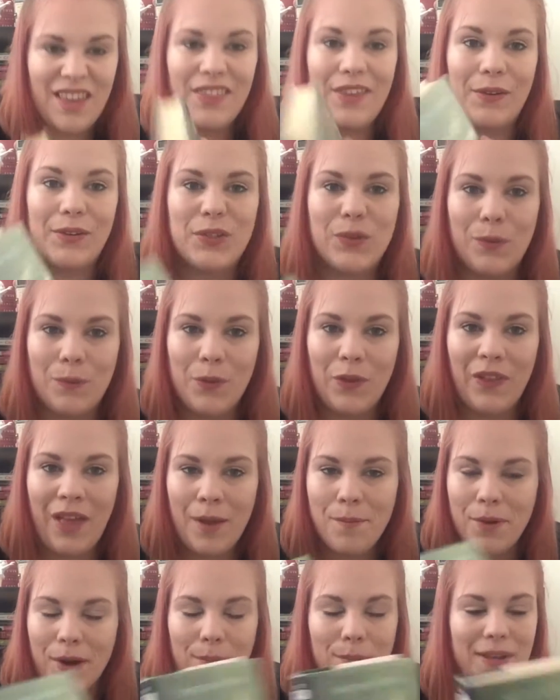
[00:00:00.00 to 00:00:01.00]
that was from the
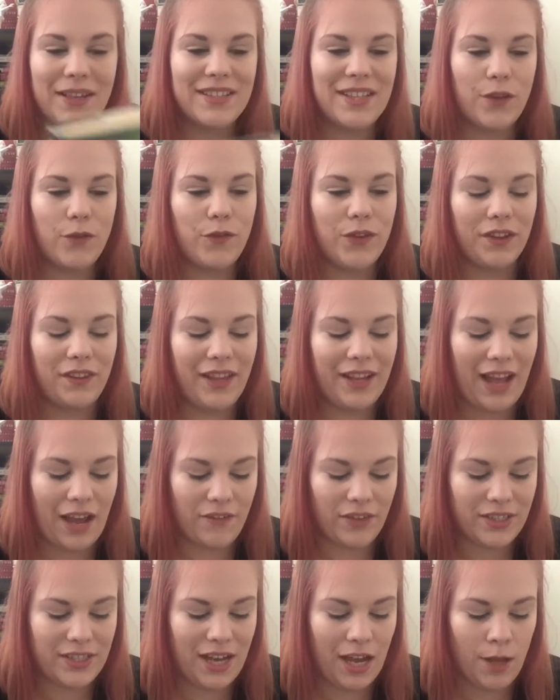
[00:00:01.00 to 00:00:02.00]
library because I feel like
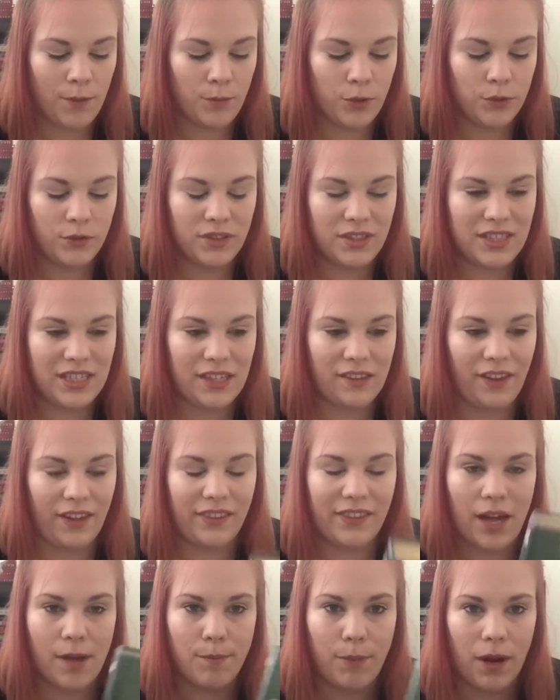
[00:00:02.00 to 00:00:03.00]
every time you see
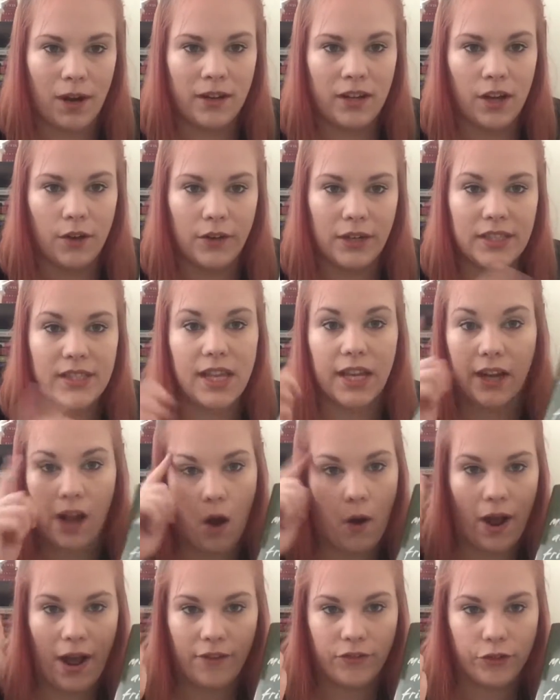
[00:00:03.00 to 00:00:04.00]
like that barcode, it's like,
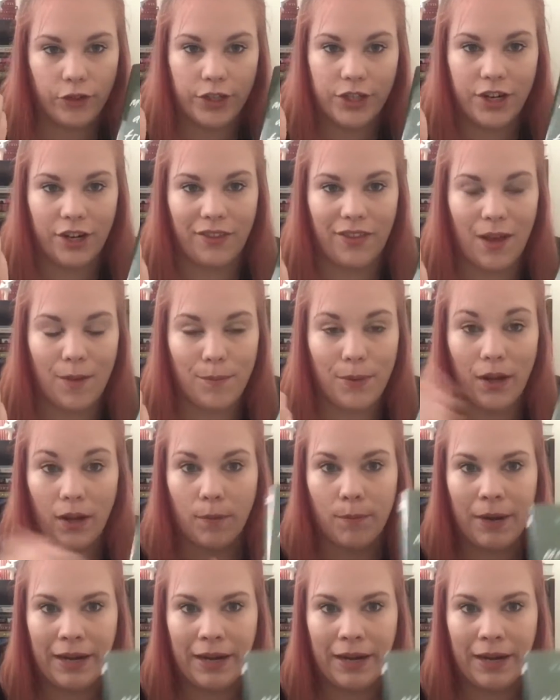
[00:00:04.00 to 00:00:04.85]
oh, I have to return that book.